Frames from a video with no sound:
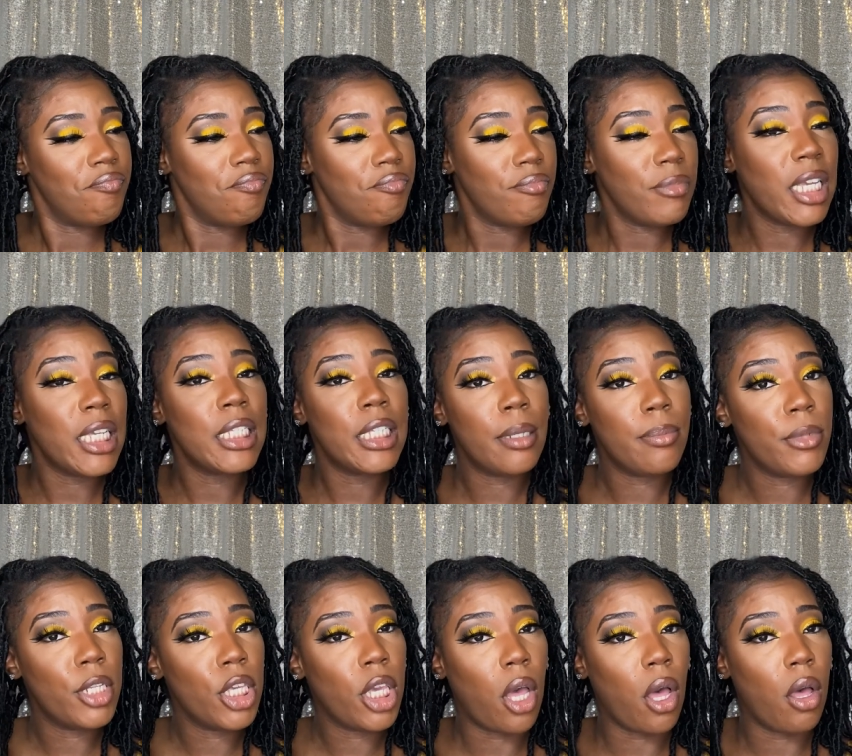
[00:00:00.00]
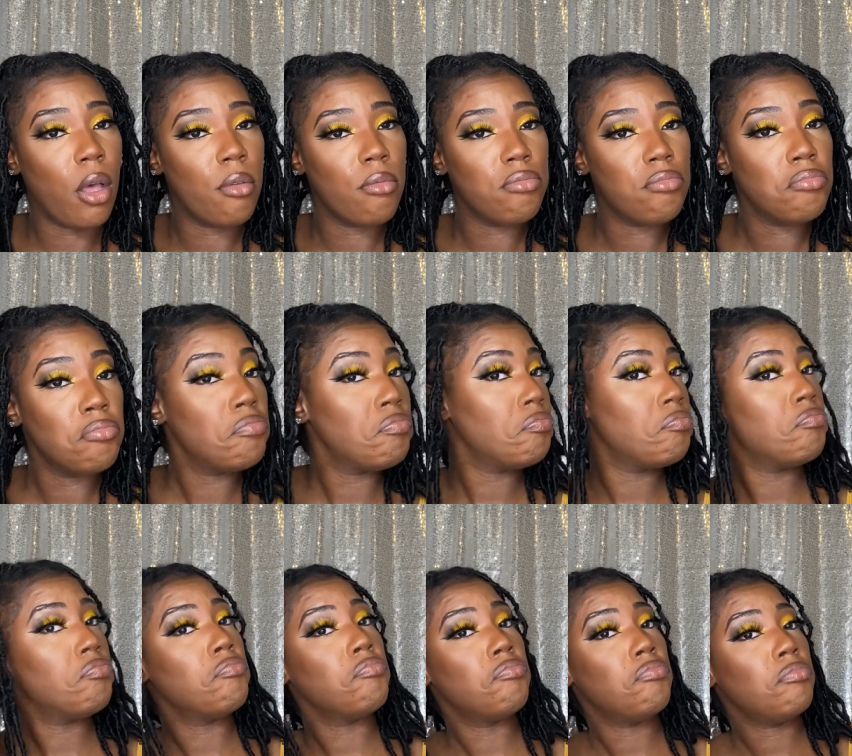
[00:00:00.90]
that's up to y'all.
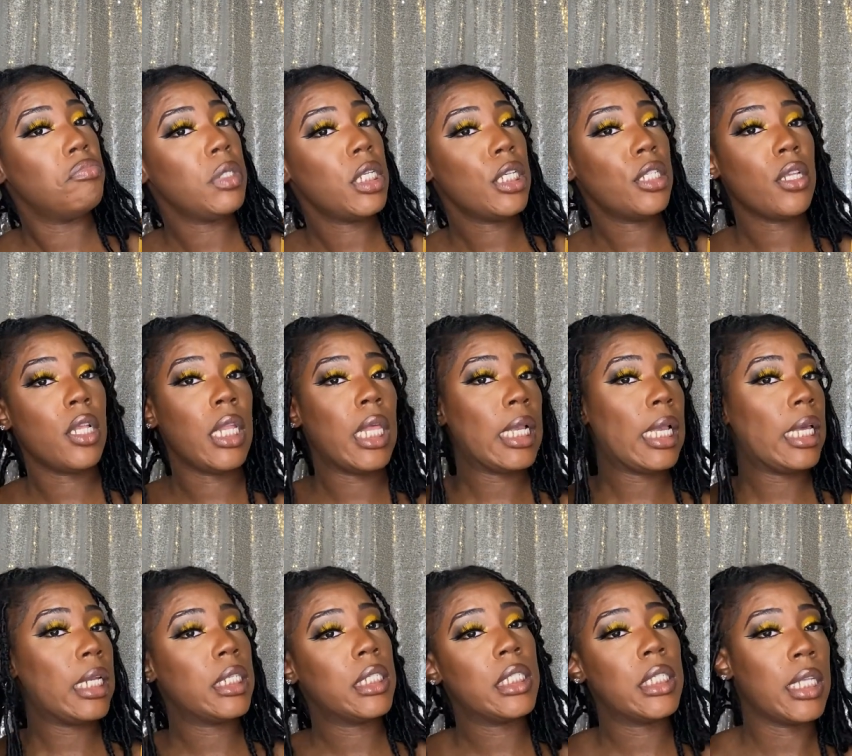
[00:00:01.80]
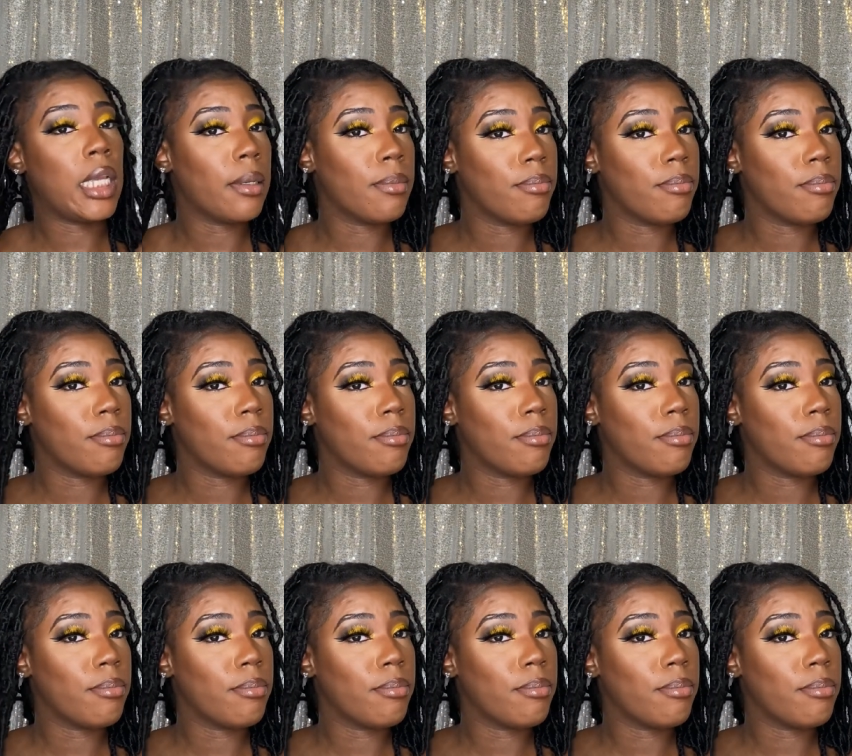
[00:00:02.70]
That's all I gotta say.